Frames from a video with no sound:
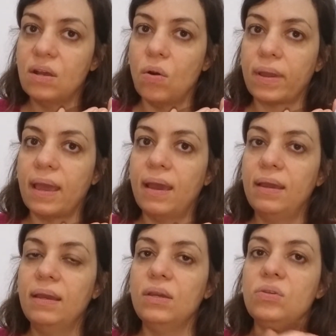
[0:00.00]

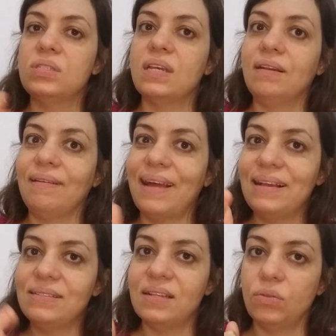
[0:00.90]
Okay, you see it
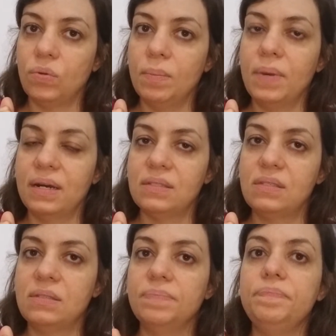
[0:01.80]
less than 3 months,